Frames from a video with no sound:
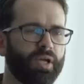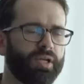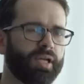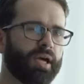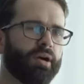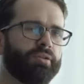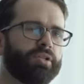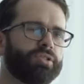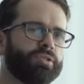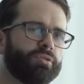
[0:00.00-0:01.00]
When and how
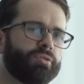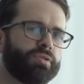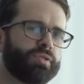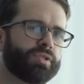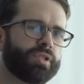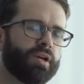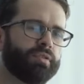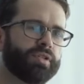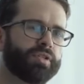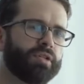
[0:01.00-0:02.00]
did you
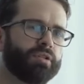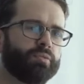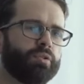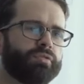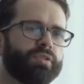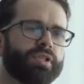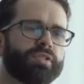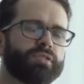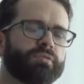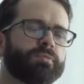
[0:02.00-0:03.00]
discover this inner
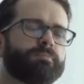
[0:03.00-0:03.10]
wolfness?